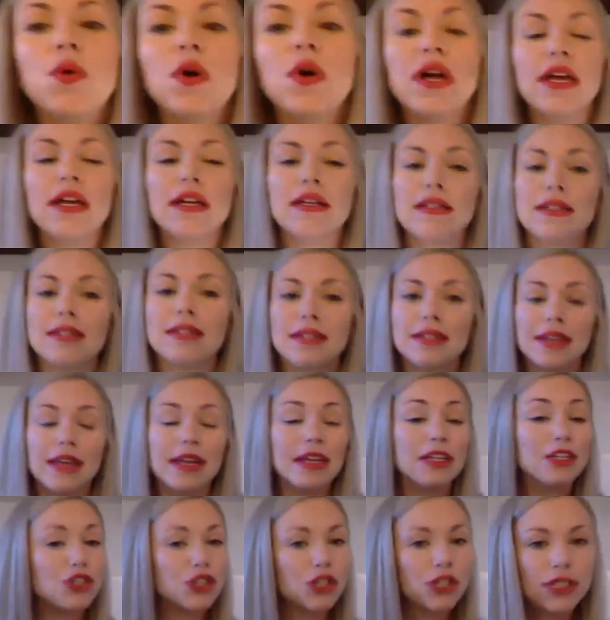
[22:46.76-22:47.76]
is
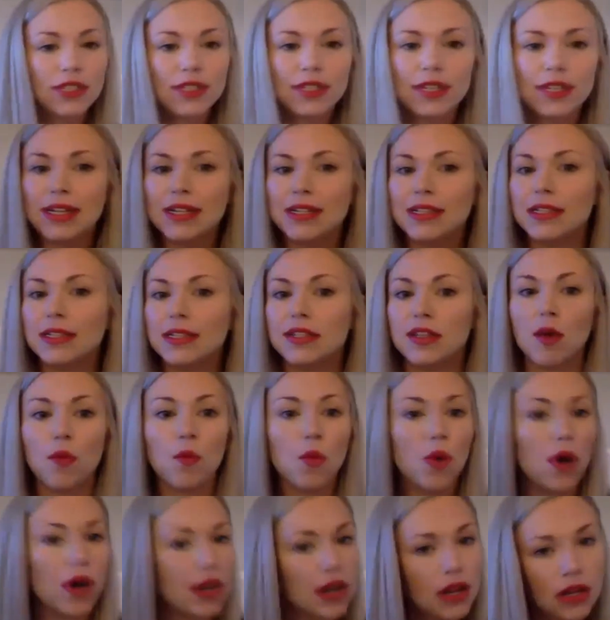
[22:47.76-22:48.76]
interested,
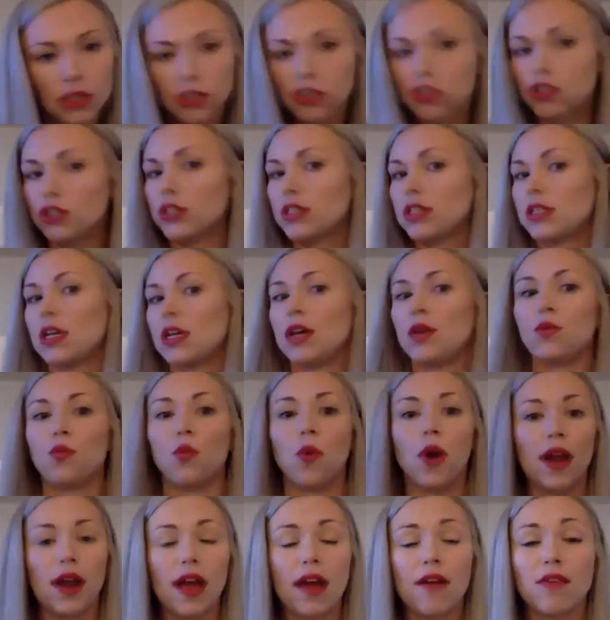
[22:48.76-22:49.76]
somewhat interested,
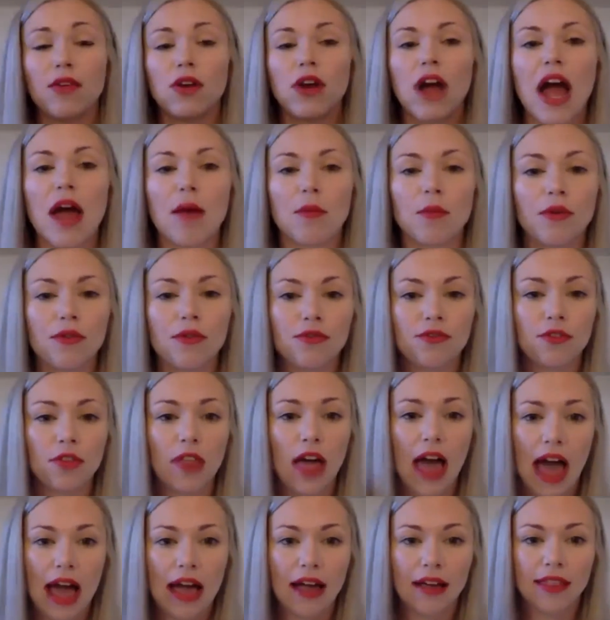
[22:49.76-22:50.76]
whatever, I will
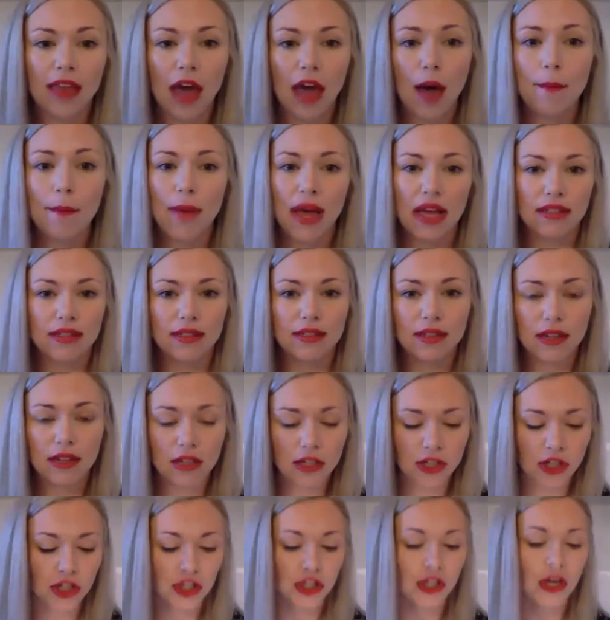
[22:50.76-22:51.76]
flag that
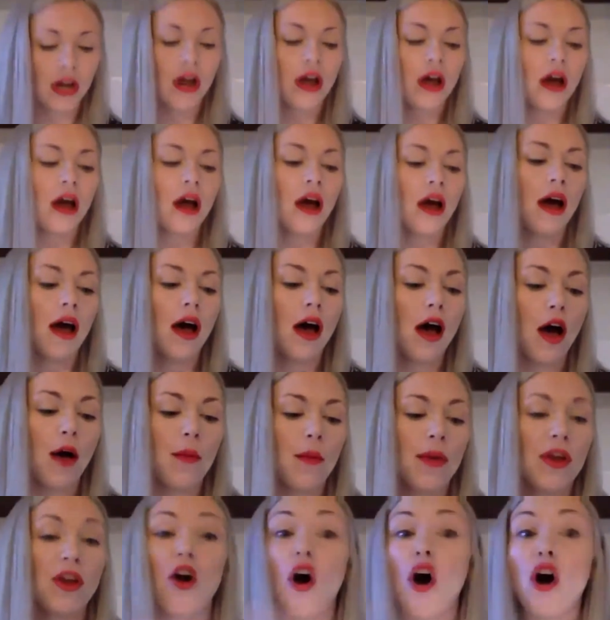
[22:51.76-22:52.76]
message.
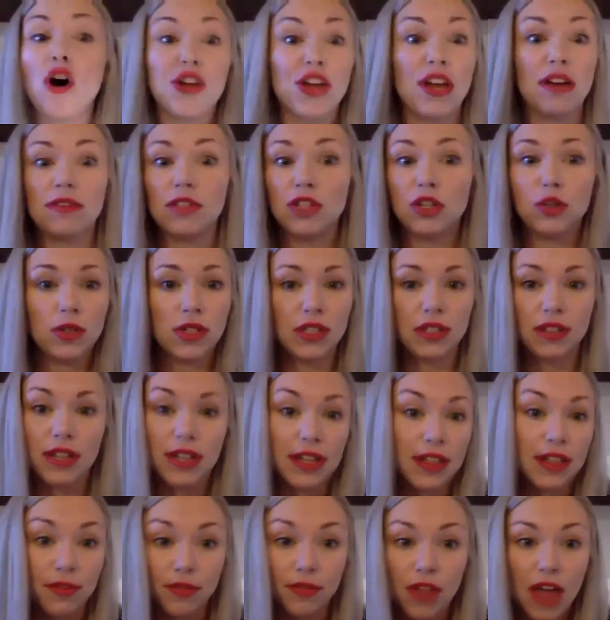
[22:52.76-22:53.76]
And all you have to do is
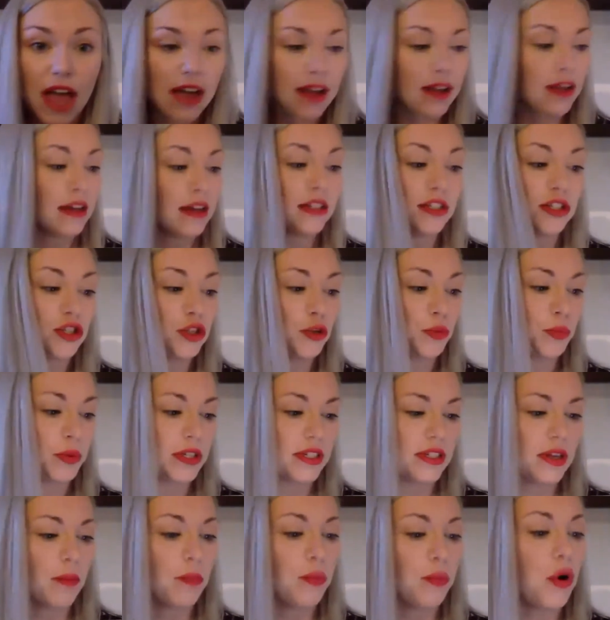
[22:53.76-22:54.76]
click the flag. It's super
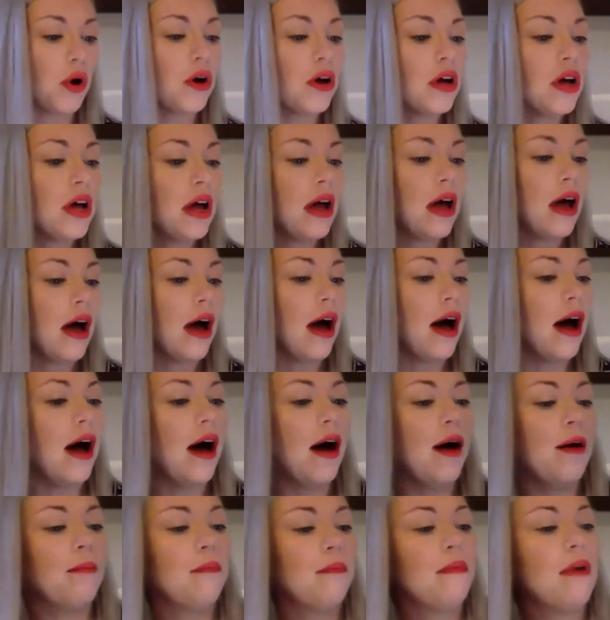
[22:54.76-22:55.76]
simple.
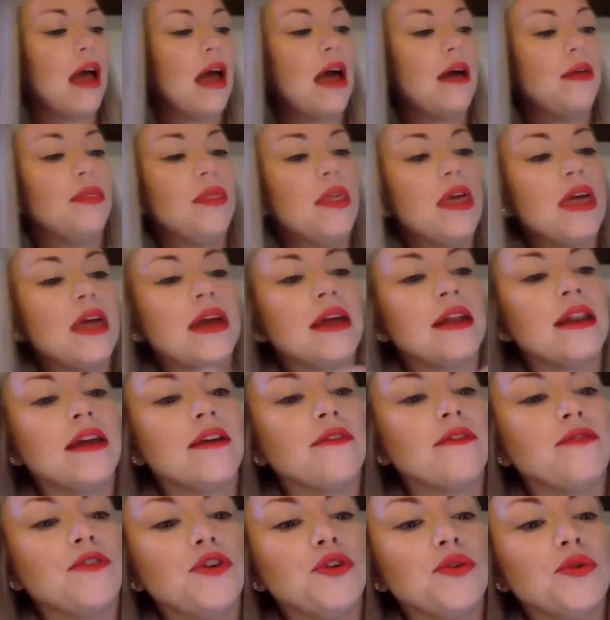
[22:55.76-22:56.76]
And then if you